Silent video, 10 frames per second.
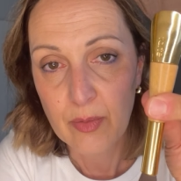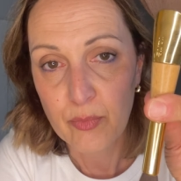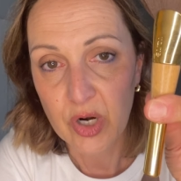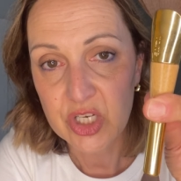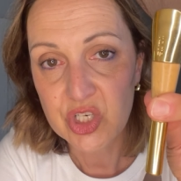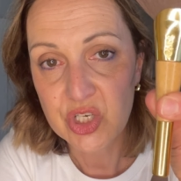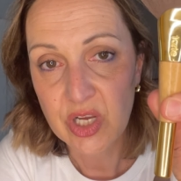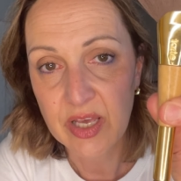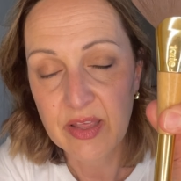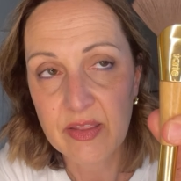brush.
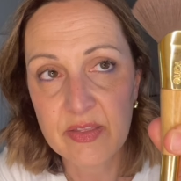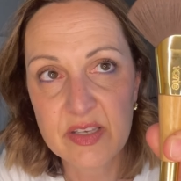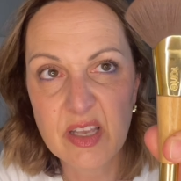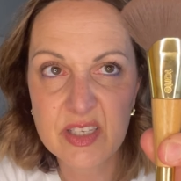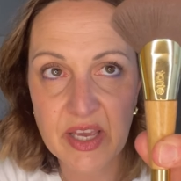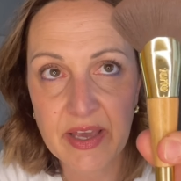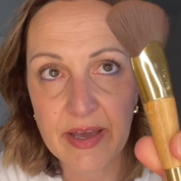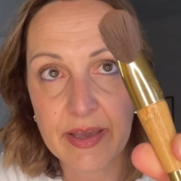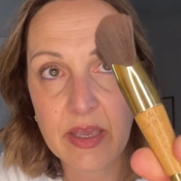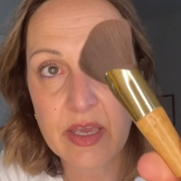It's
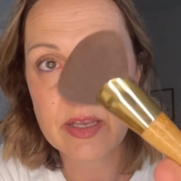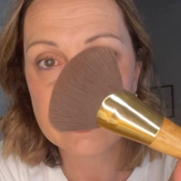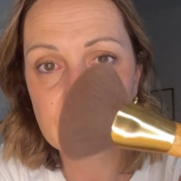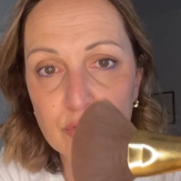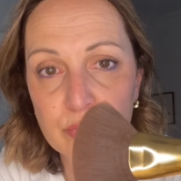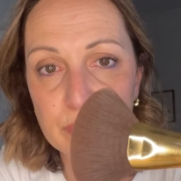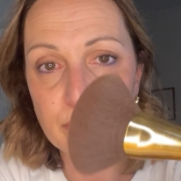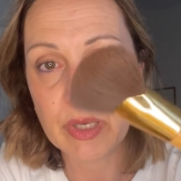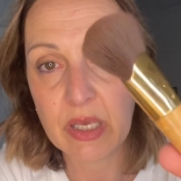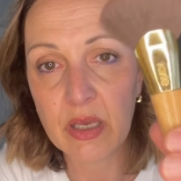okay. It's a little bit
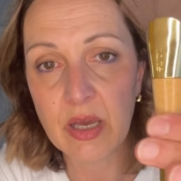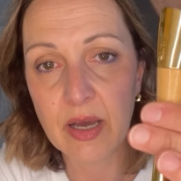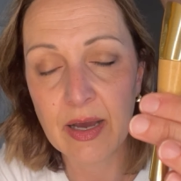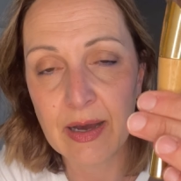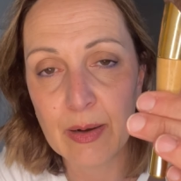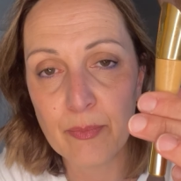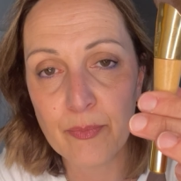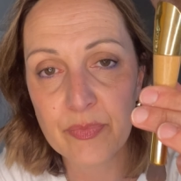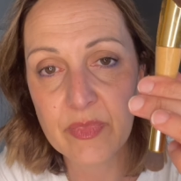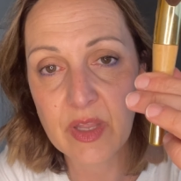big.
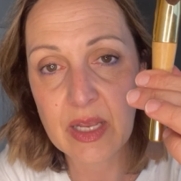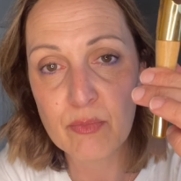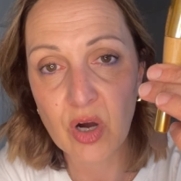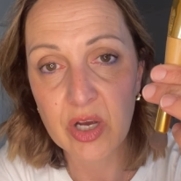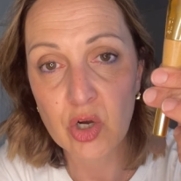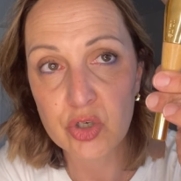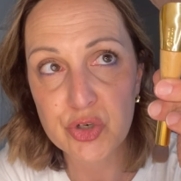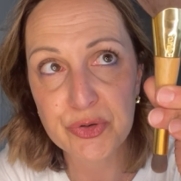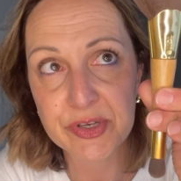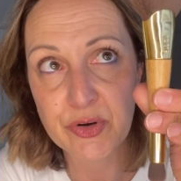In my
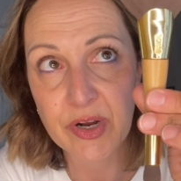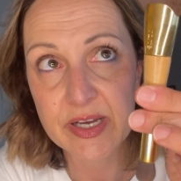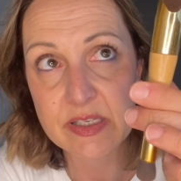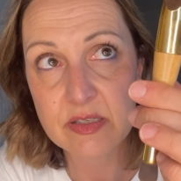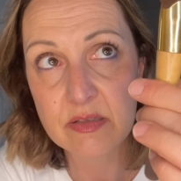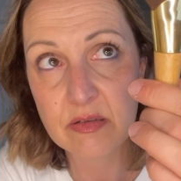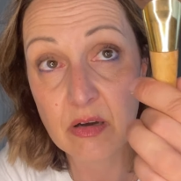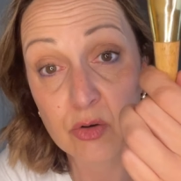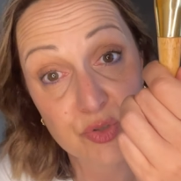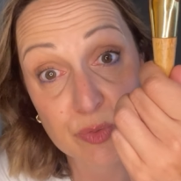contouring craze,
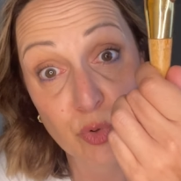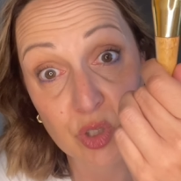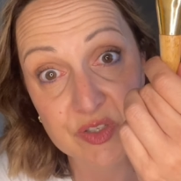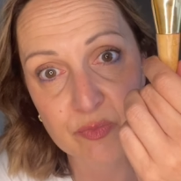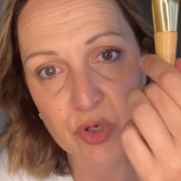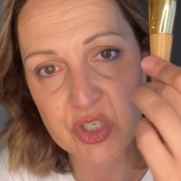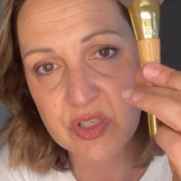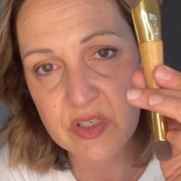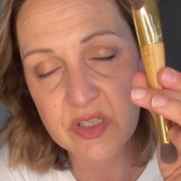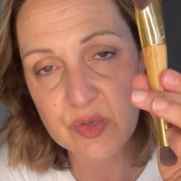I also bought lots of
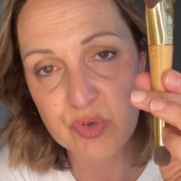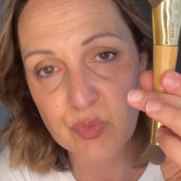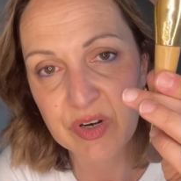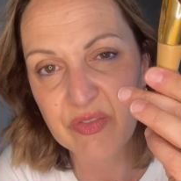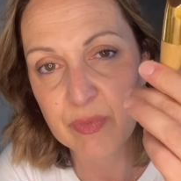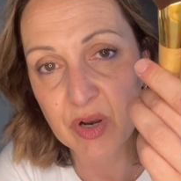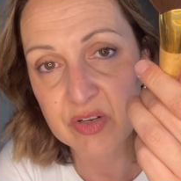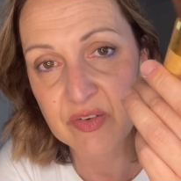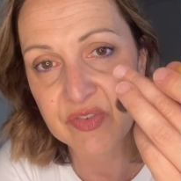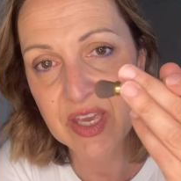brushes, and this was one of them that
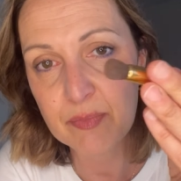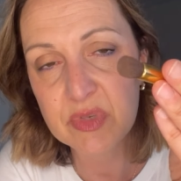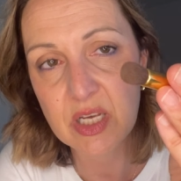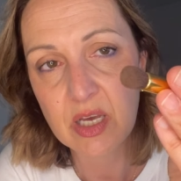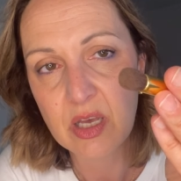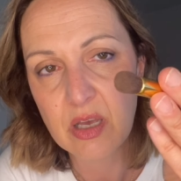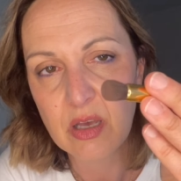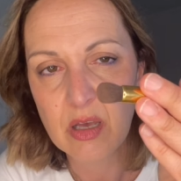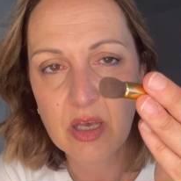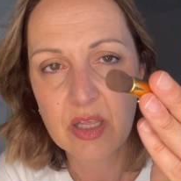I've kept.
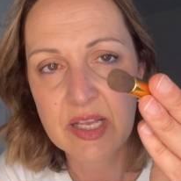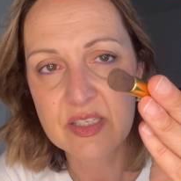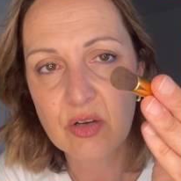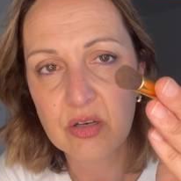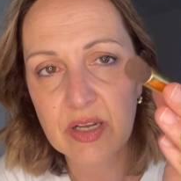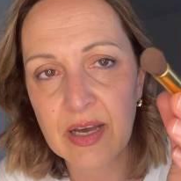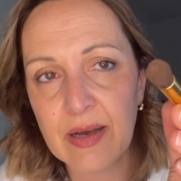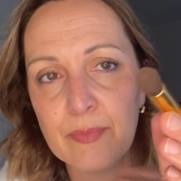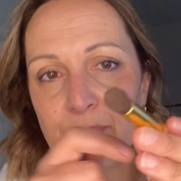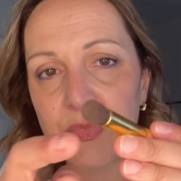It's got
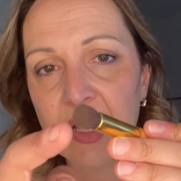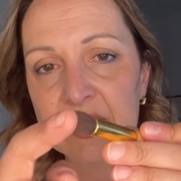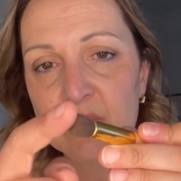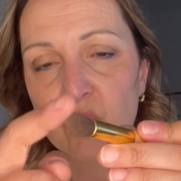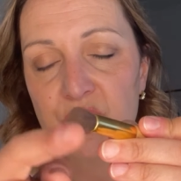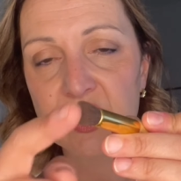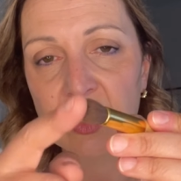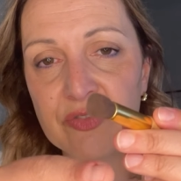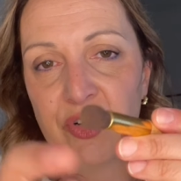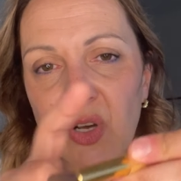a small
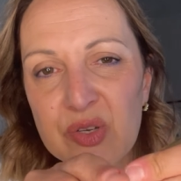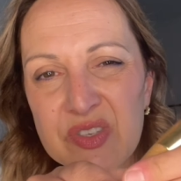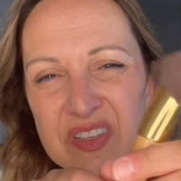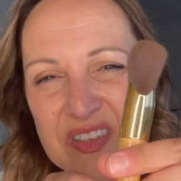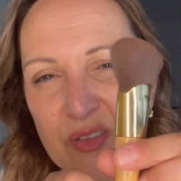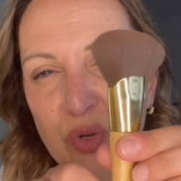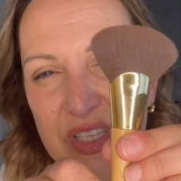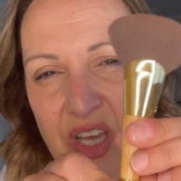side for noses. Look, it